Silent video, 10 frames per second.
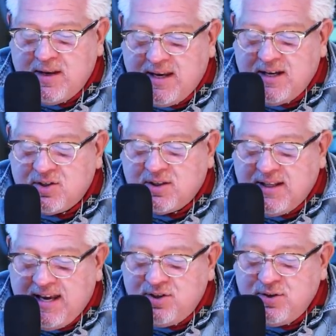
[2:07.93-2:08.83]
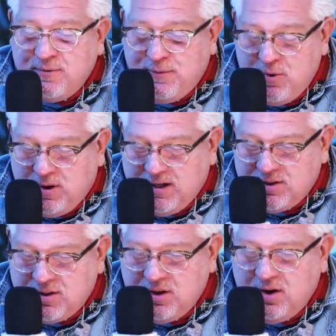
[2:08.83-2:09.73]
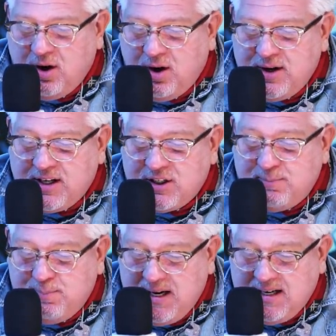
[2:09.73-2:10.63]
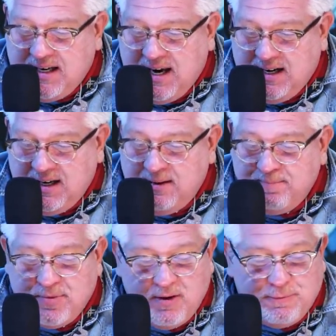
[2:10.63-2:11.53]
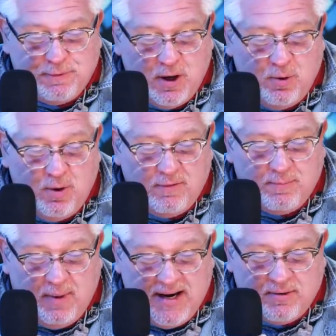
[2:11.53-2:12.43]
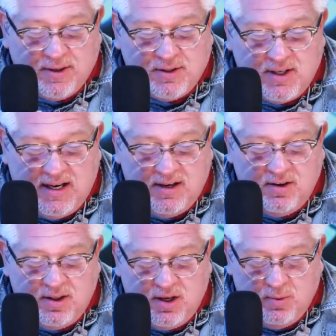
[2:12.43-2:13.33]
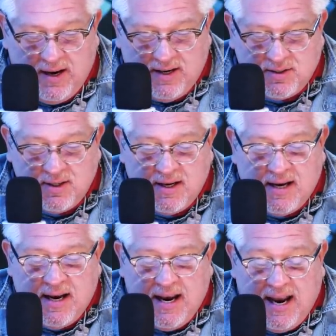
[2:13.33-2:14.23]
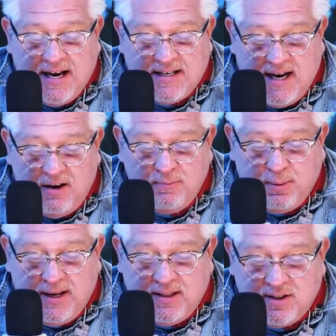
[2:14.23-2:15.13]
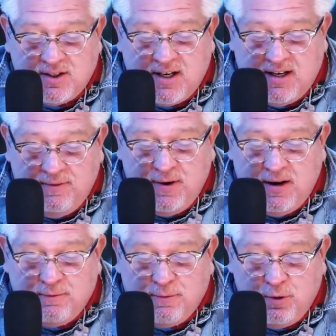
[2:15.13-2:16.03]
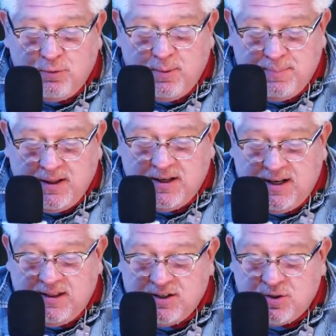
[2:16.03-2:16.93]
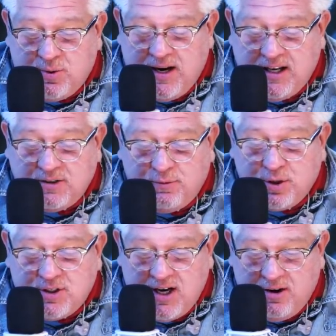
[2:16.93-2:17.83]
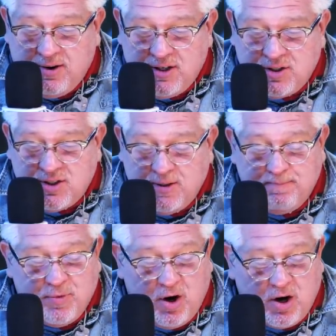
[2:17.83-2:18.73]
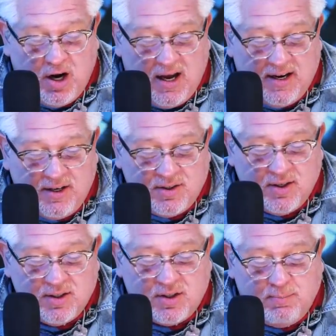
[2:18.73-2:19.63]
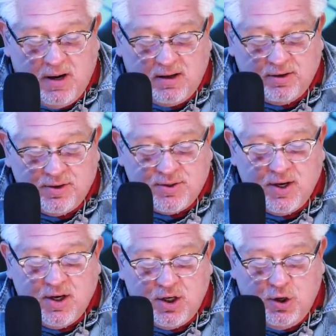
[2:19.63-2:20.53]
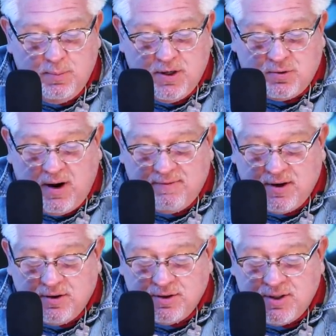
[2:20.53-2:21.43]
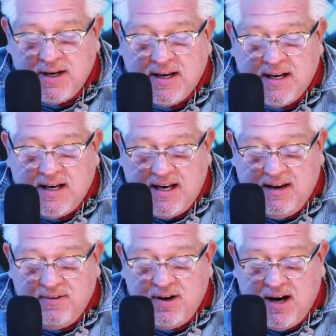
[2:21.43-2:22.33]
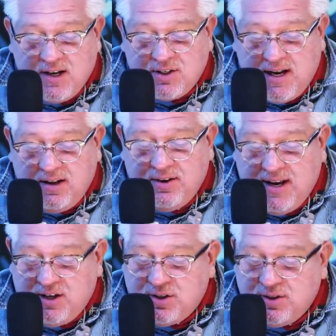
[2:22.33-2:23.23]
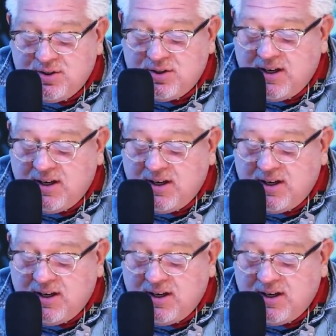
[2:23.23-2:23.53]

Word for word: is laser focused on expediting the flow of migrants into the U.S. and downplaying the significant vulnerability this creates for terrorists, narcotics, smugglers, human traffickers, even hostile nations, to